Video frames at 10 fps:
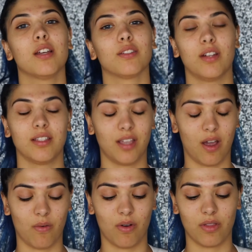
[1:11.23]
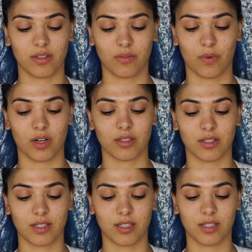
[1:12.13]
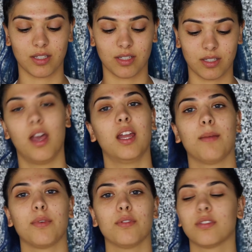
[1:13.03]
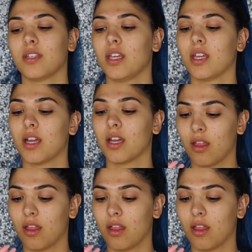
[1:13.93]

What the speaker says: So let's see how well this works. And I'm using